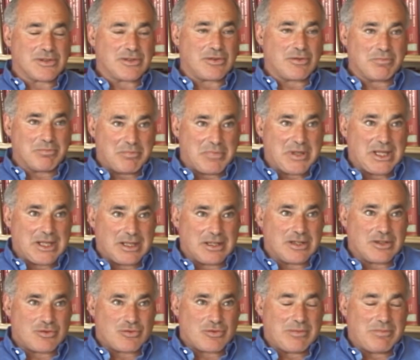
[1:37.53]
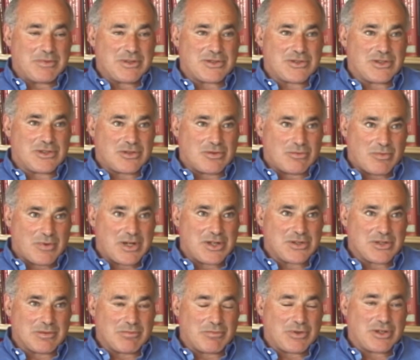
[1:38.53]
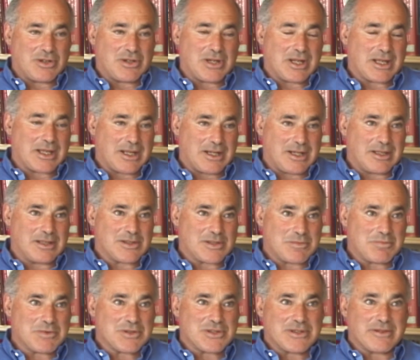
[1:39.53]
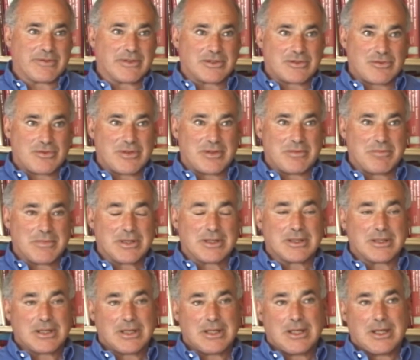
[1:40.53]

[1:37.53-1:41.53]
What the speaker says: You're being in a treatment situation, but you're not getting a specific treatment.